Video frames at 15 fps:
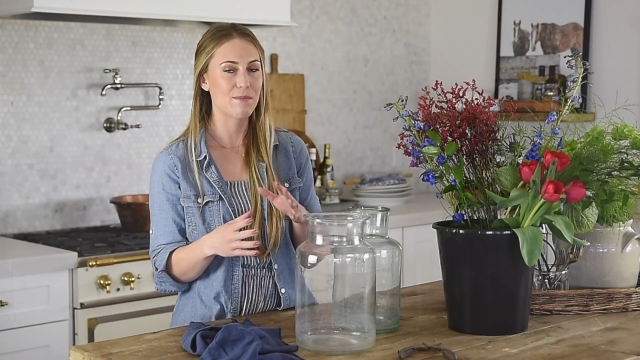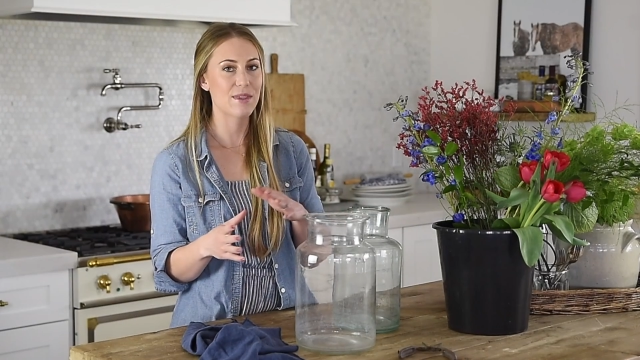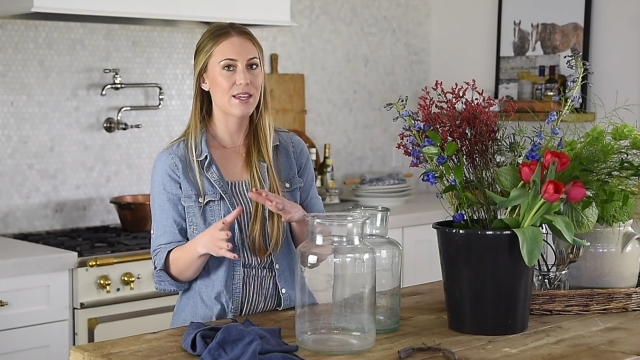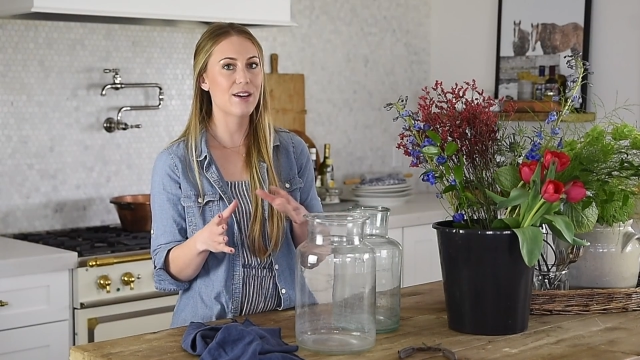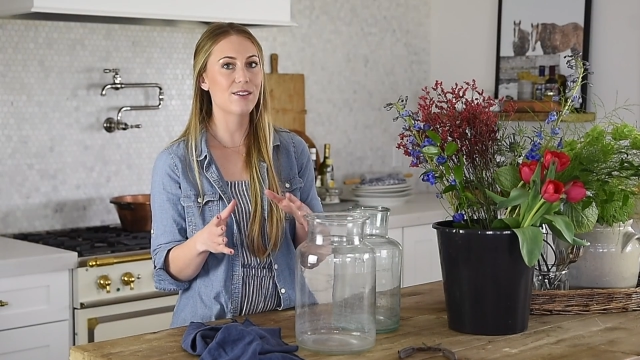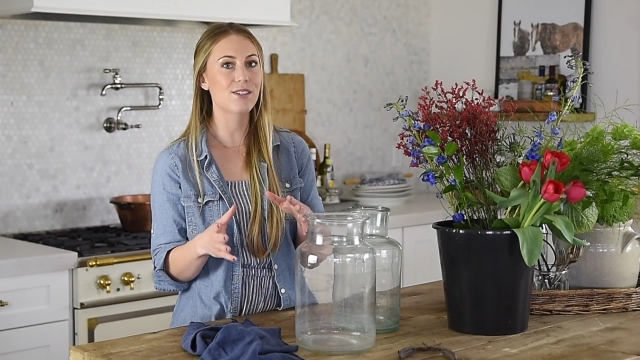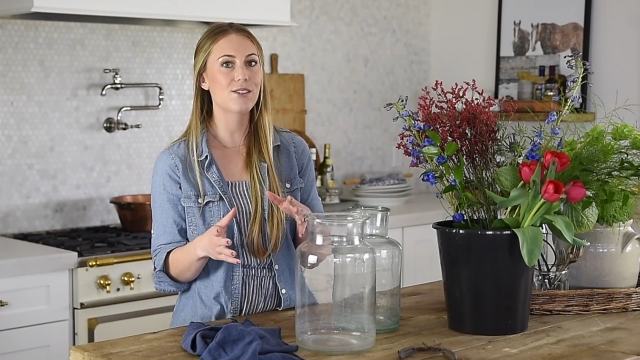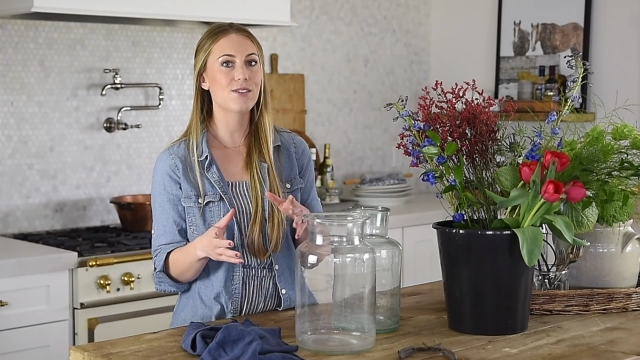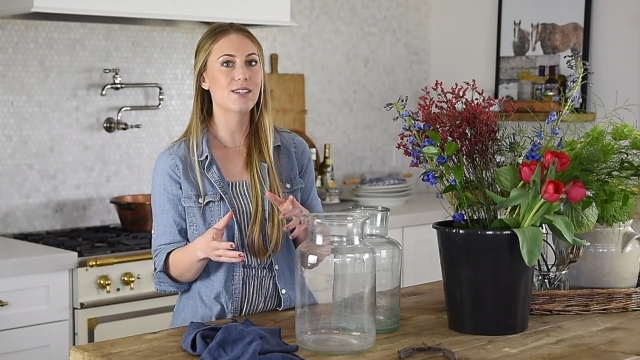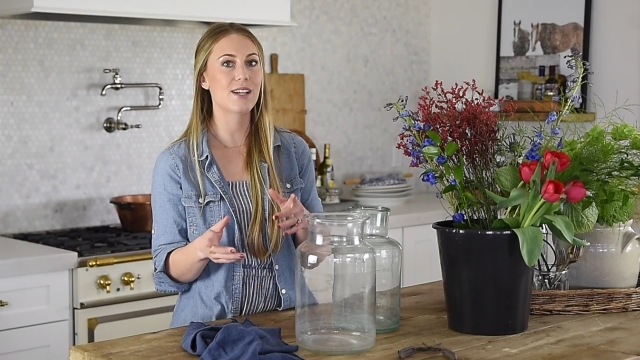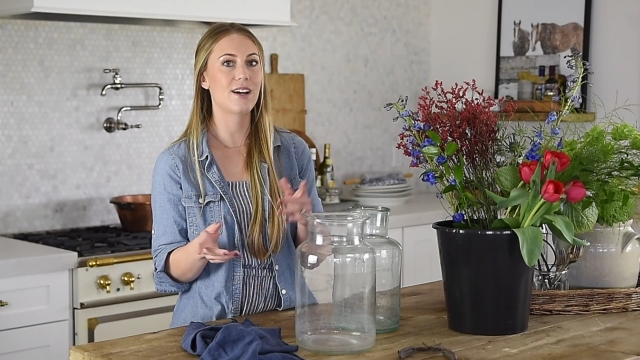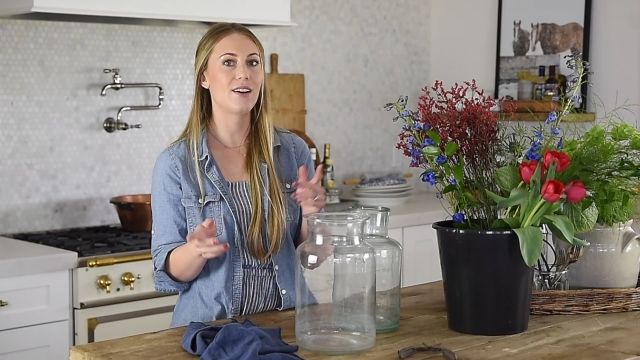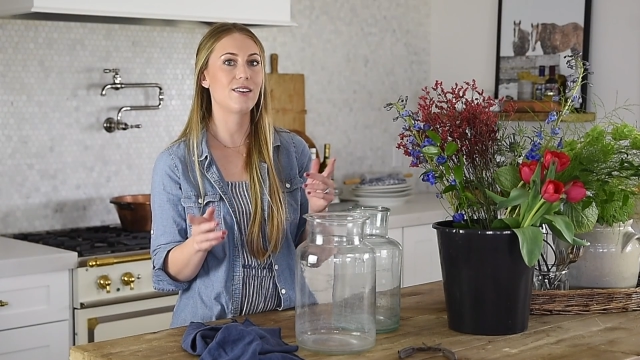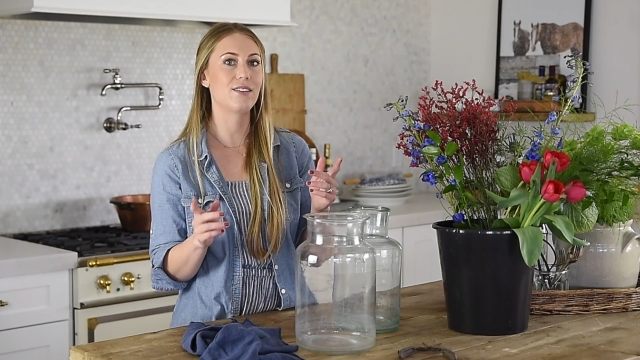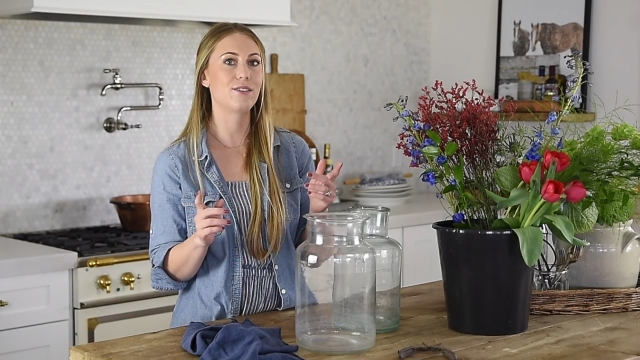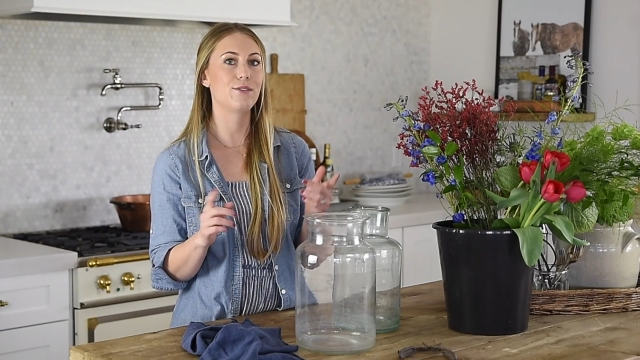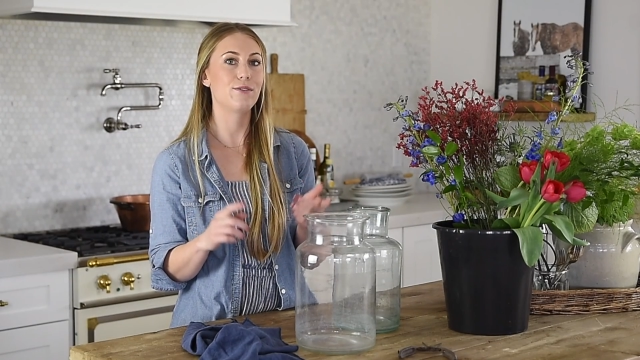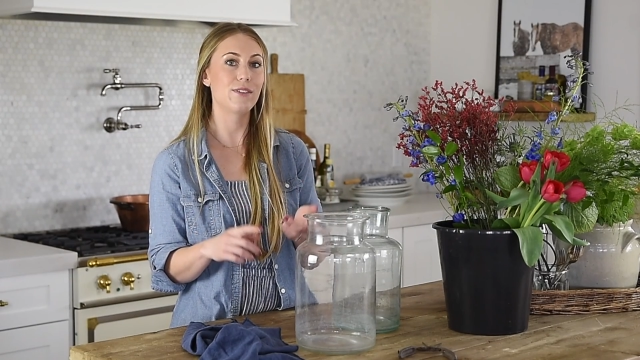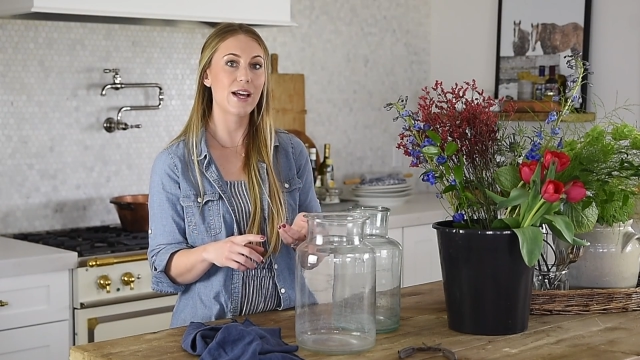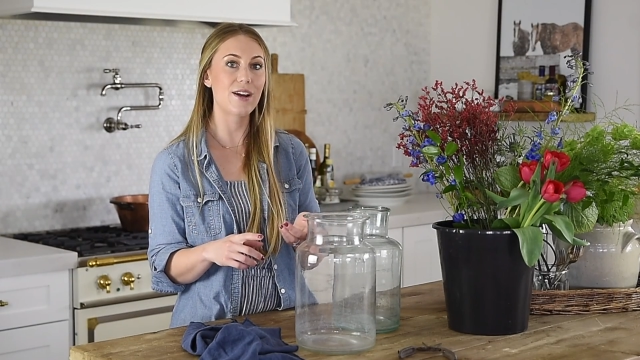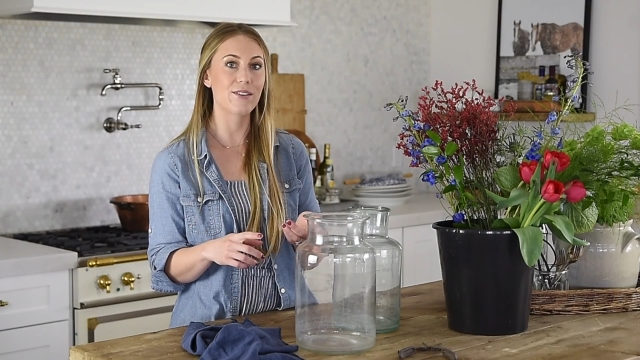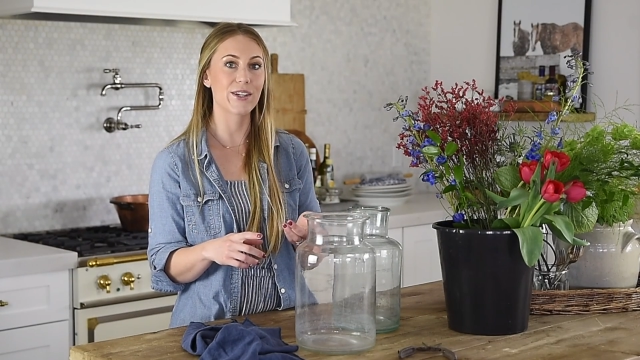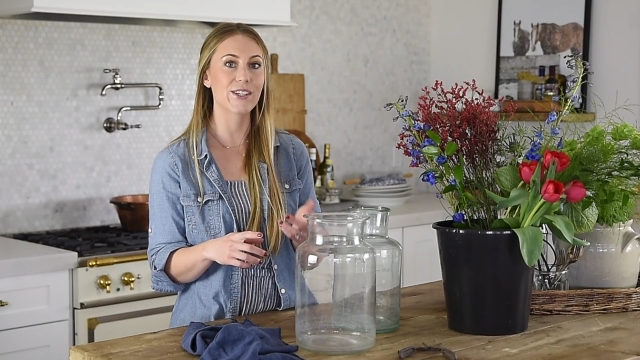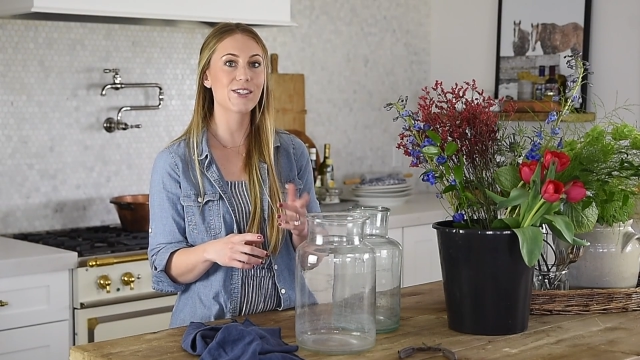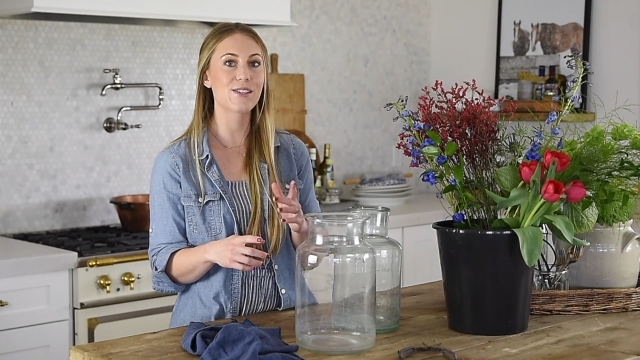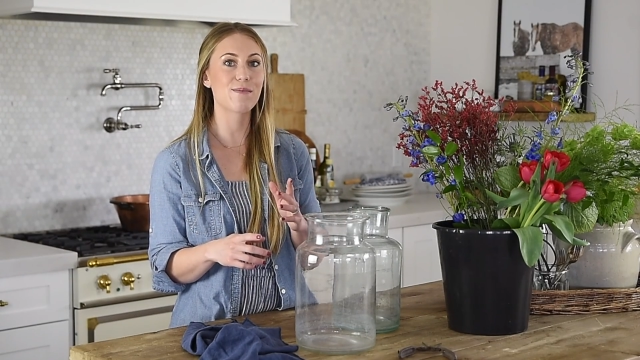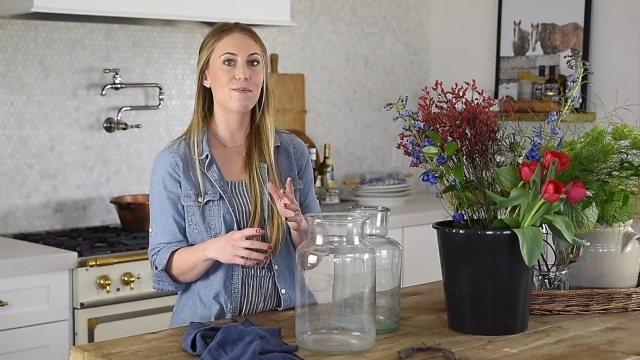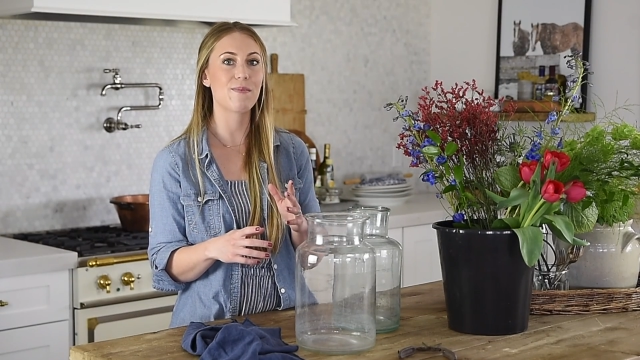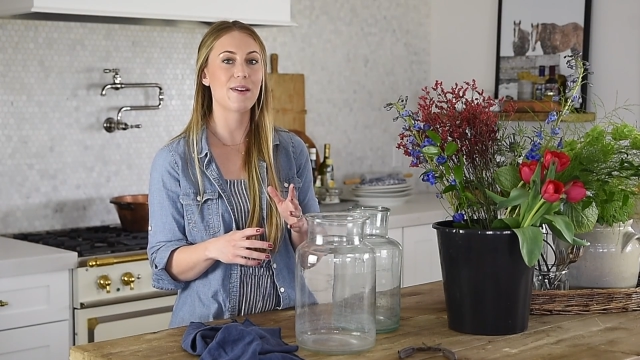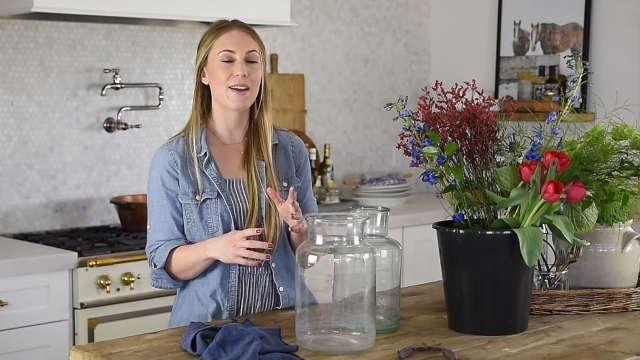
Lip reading: They also sell flowers,